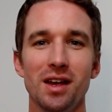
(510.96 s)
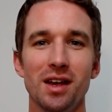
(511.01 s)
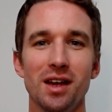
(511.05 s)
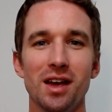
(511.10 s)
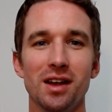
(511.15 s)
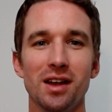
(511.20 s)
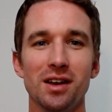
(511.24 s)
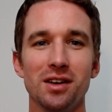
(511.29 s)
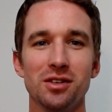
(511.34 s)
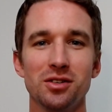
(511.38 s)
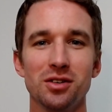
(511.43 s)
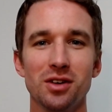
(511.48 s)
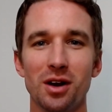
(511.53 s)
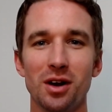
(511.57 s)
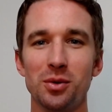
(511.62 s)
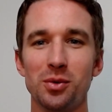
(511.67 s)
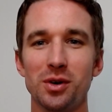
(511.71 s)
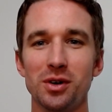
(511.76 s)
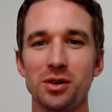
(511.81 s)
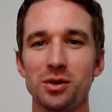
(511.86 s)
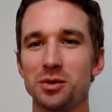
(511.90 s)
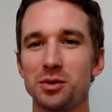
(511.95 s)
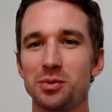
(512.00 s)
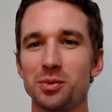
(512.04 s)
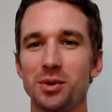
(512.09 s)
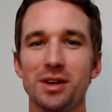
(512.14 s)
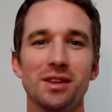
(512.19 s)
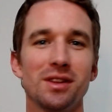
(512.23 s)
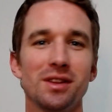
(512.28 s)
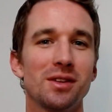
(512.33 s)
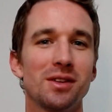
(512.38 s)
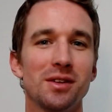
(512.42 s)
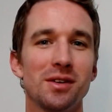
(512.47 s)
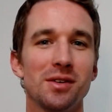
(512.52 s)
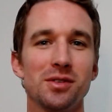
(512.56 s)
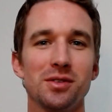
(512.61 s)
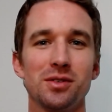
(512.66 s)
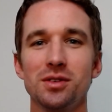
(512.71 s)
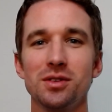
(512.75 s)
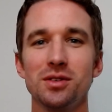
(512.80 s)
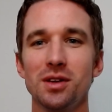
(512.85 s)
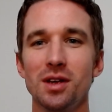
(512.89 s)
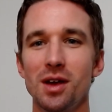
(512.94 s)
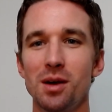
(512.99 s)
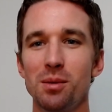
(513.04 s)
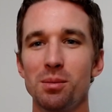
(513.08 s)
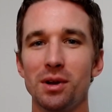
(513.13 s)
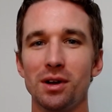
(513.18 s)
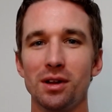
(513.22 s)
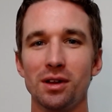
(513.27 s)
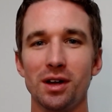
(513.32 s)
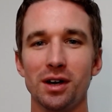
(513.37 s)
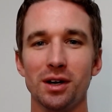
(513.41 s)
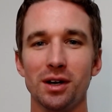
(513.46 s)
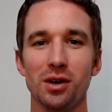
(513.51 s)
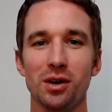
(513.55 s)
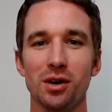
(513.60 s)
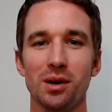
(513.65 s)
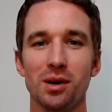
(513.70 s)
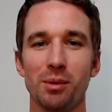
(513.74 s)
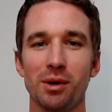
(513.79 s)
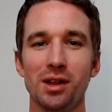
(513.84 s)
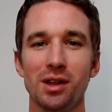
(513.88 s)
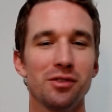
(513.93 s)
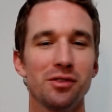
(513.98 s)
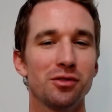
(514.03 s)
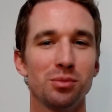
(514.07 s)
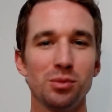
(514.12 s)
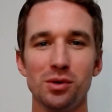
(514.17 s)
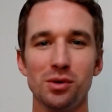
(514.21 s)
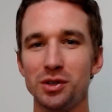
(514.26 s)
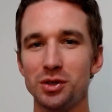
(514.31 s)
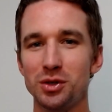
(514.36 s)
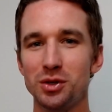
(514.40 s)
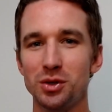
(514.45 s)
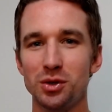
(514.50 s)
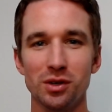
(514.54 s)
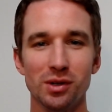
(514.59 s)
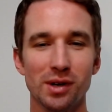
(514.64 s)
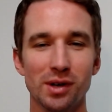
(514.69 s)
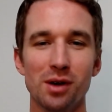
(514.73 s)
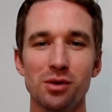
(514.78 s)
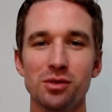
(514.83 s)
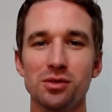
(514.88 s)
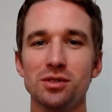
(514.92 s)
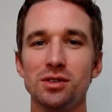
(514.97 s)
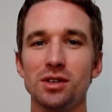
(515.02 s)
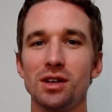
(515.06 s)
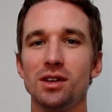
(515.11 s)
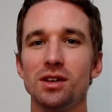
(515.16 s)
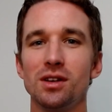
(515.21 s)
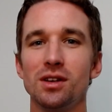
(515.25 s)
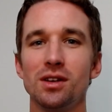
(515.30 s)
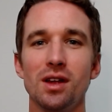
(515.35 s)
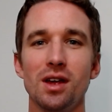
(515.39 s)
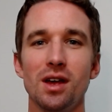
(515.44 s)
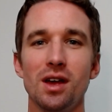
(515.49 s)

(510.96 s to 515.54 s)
and just kind of wanted to explain there's been a lot going on in my life, moving to a new house, and